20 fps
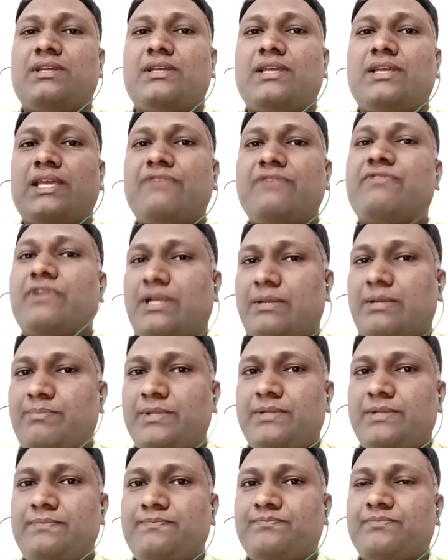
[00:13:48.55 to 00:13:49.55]
A for
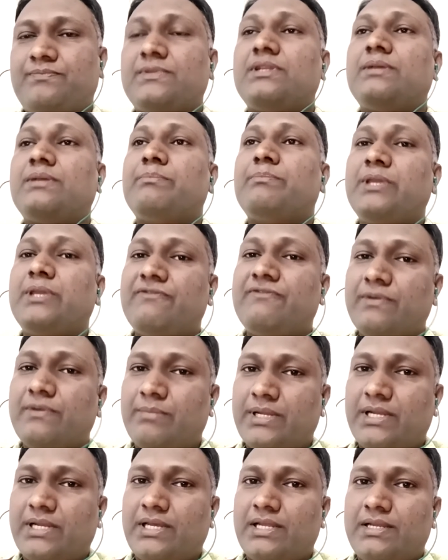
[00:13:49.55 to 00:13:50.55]
apple, B for
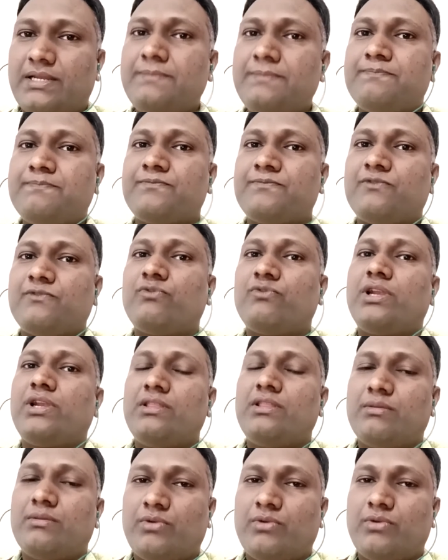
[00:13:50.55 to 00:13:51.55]
banana, one
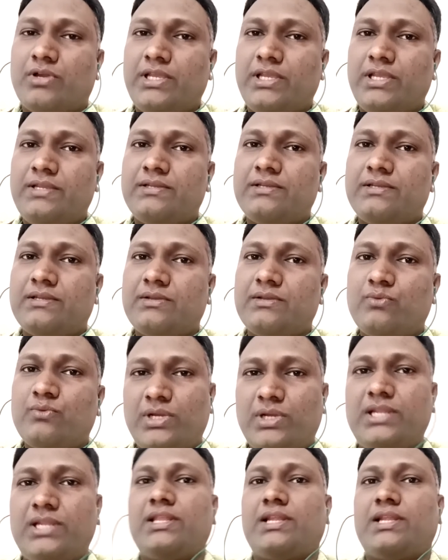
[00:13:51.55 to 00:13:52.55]
in the morning,
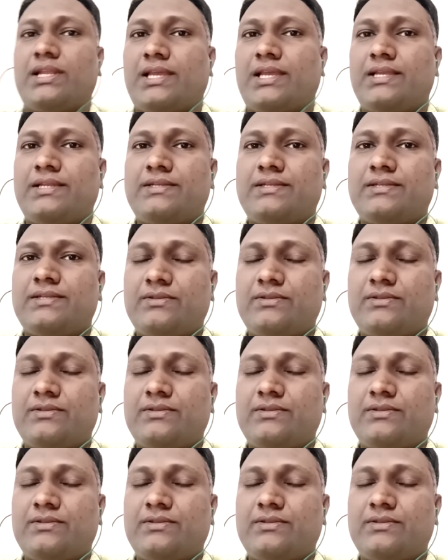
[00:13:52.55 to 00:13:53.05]
one in the night.